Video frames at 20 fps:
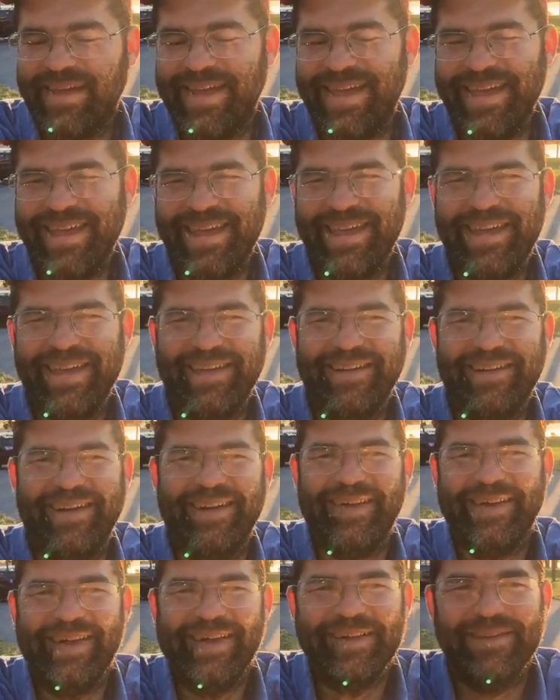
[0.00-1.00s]
or
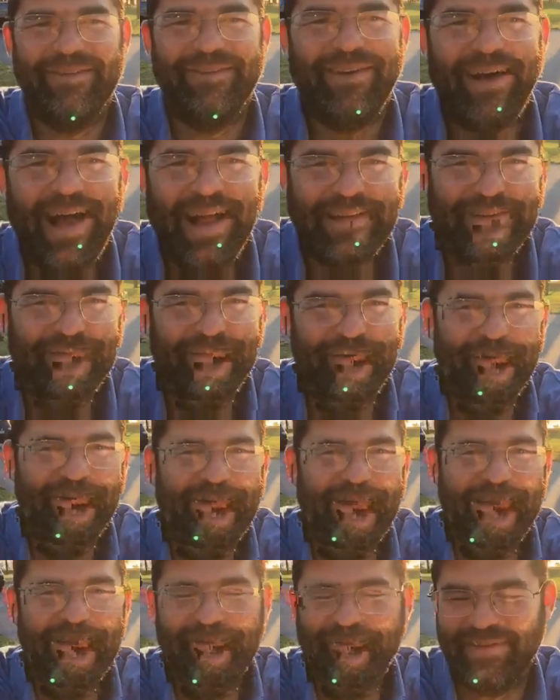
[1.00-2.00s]
you need to watch for
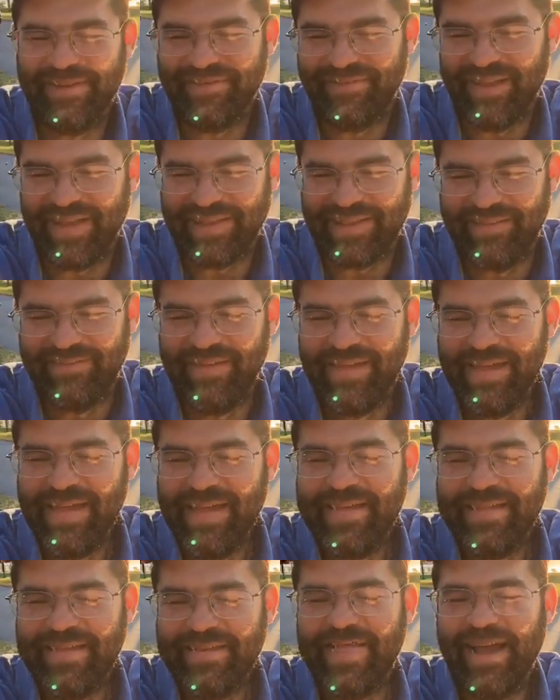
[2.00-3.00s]
another perspective.
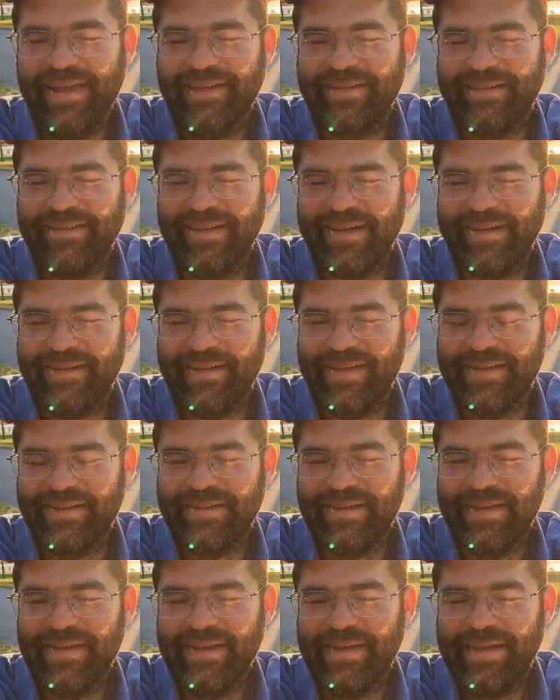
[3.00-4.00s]
This guy's hilarious.
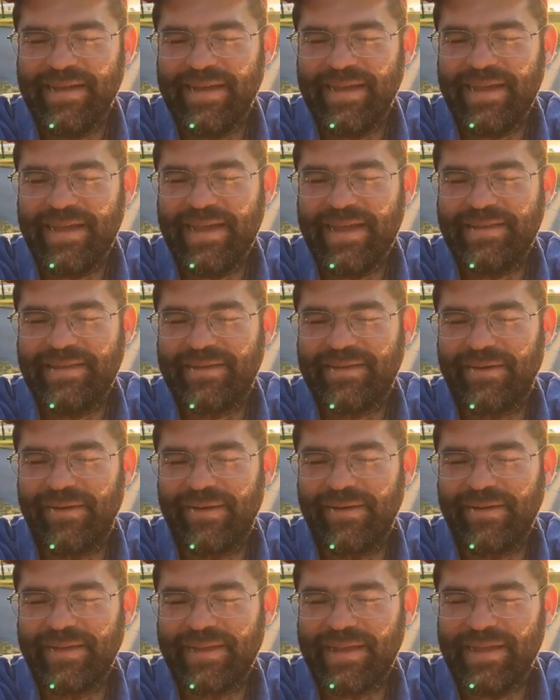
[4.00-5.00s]
It's
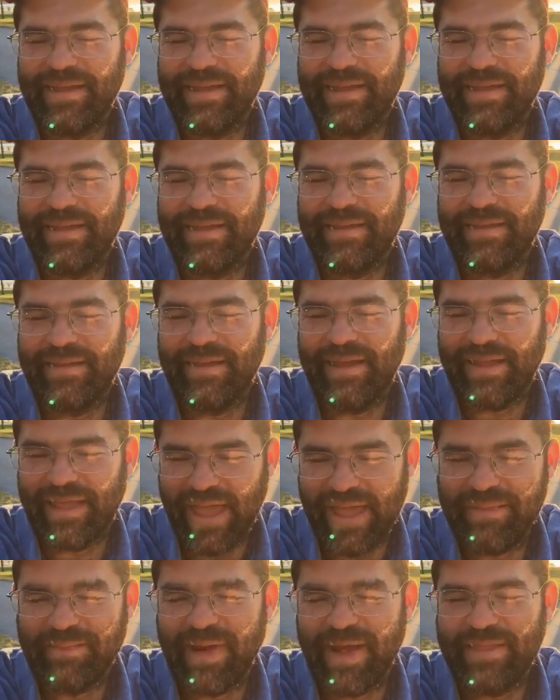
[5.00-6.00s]
called,
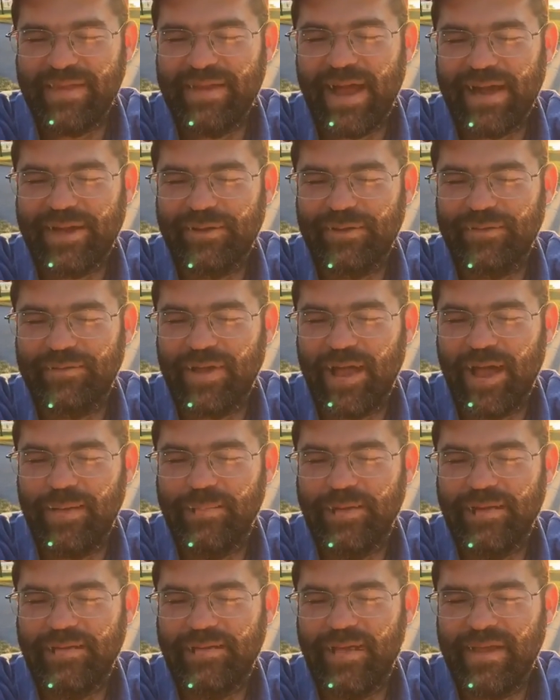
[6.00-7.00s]
again, by the Doctor of
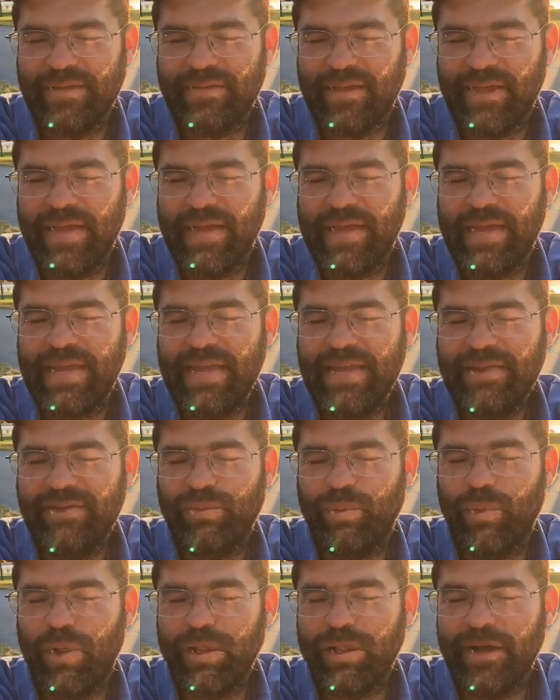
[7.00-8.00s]
Common Sense, He's
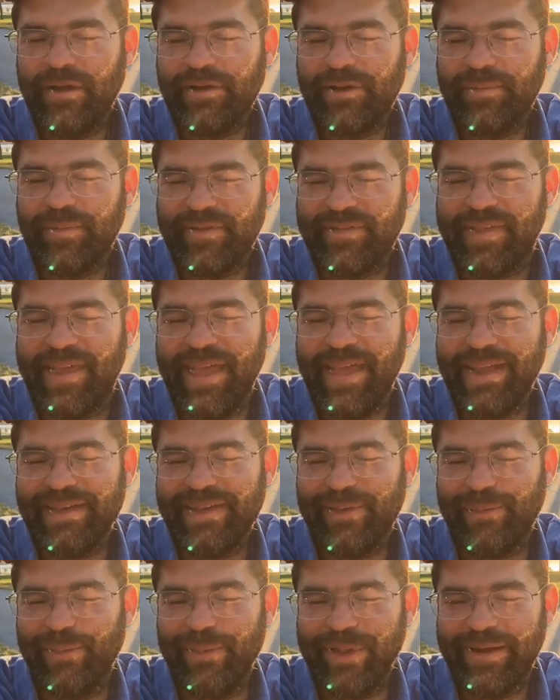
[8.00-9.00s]

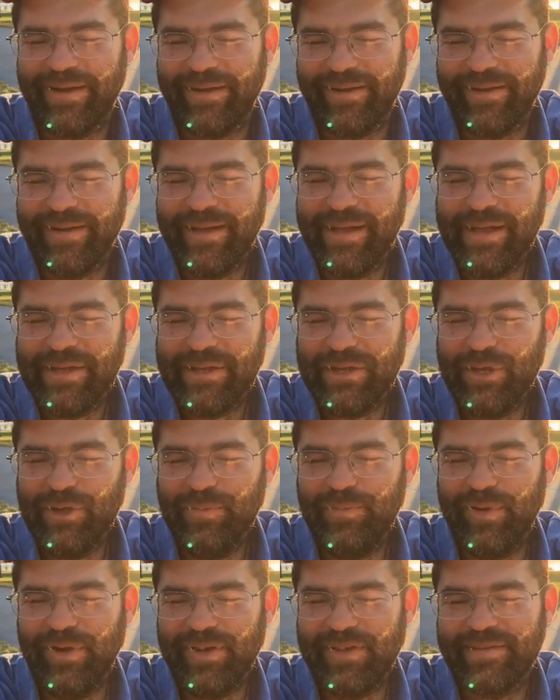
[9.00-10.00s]
100% Queer. New
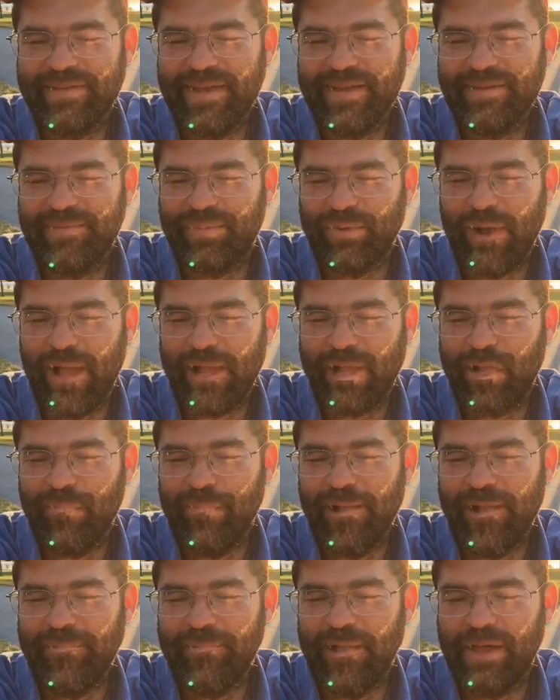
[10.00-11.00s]
book says Barack
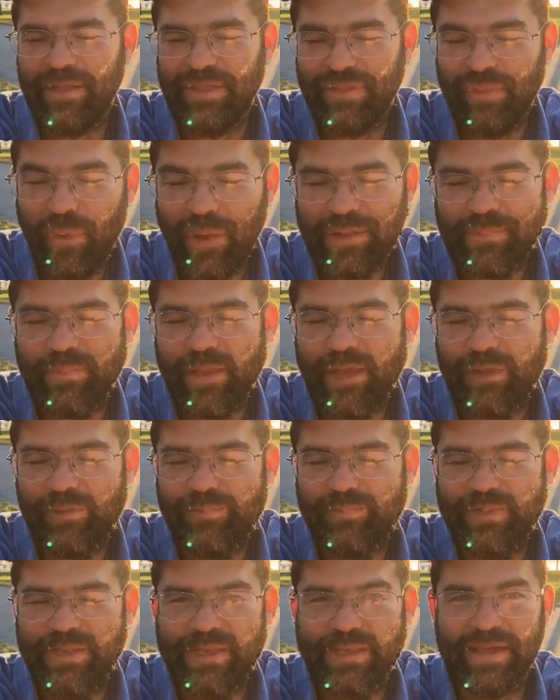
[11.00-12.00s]
Obama thought
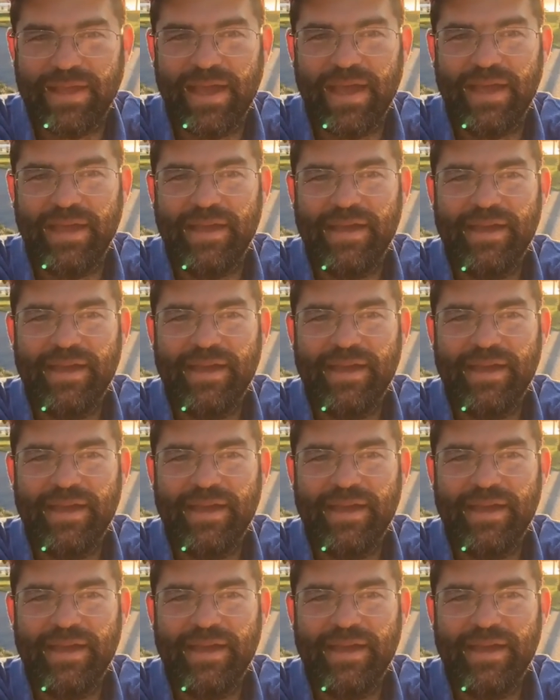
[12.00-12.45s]
about being gay.